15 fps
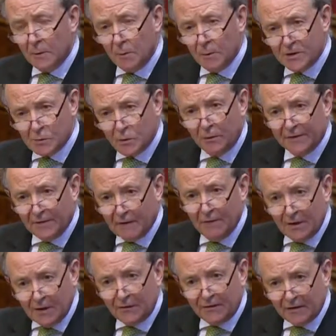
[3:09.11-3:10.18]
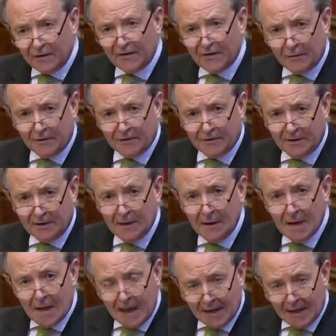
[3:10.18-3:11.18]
which was given in sincerity